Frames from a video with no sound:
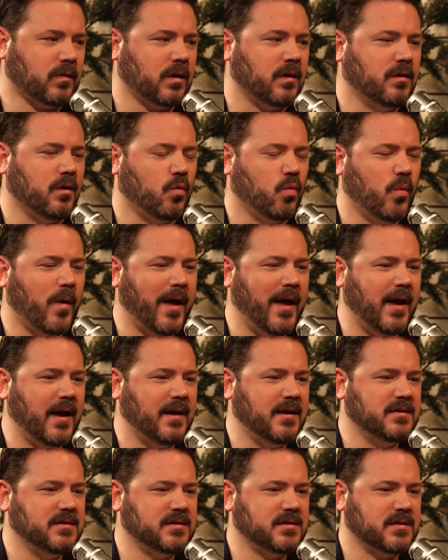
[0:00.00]
the
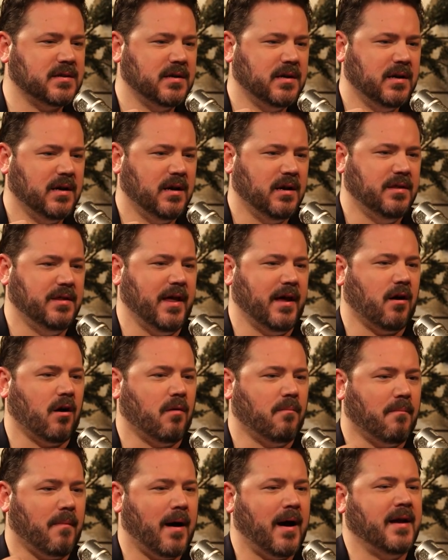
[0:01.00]
ways that our
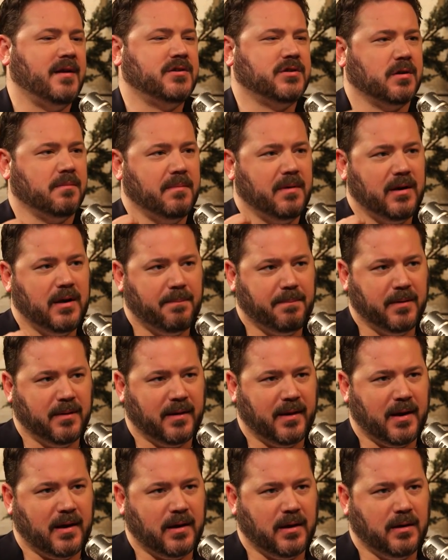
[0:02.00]
minds are
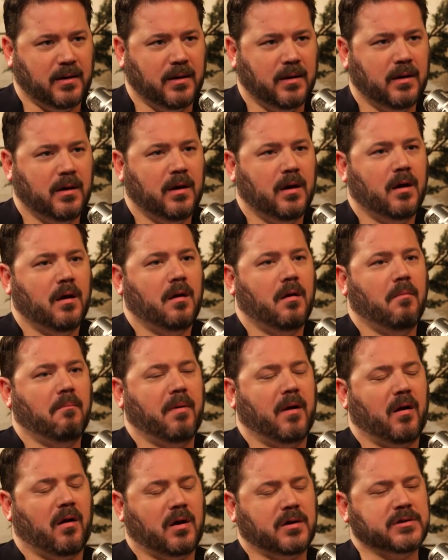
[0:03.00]
manipulated,
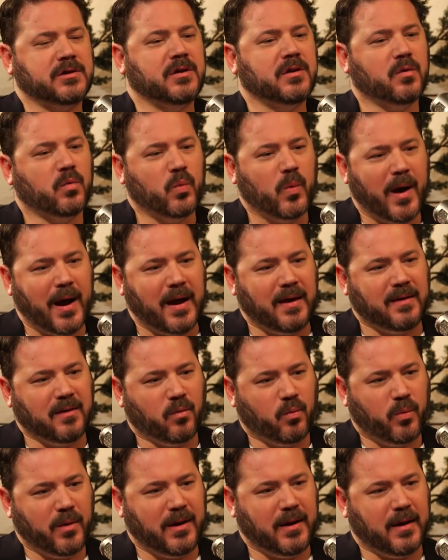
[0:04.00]
but also the way that
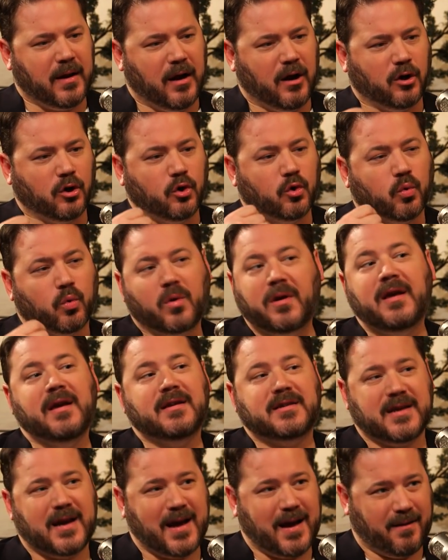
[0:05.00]
we agree
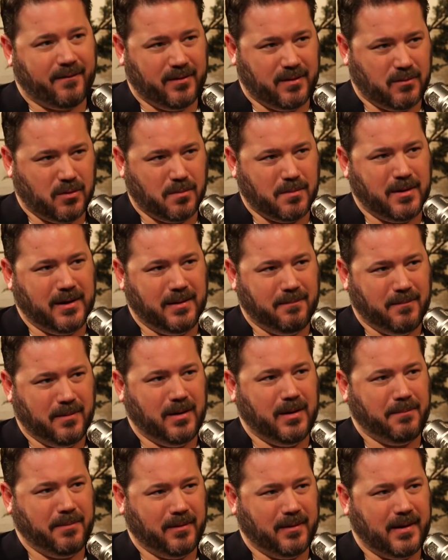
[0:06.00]
to have them
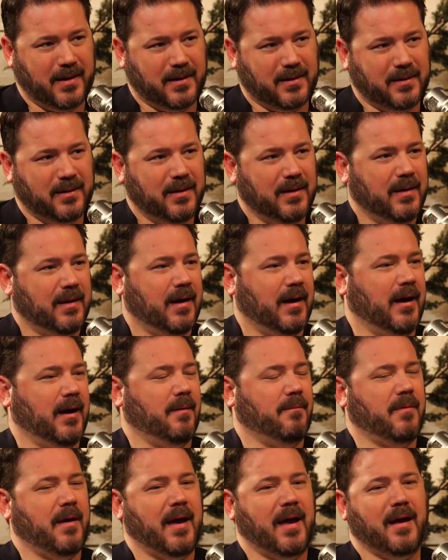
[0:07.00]
manipulated.
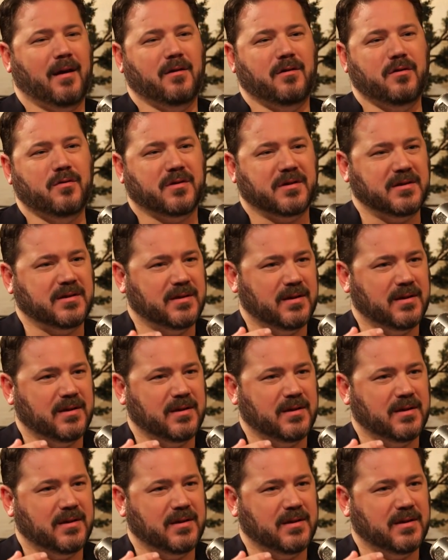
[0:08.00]
And you can,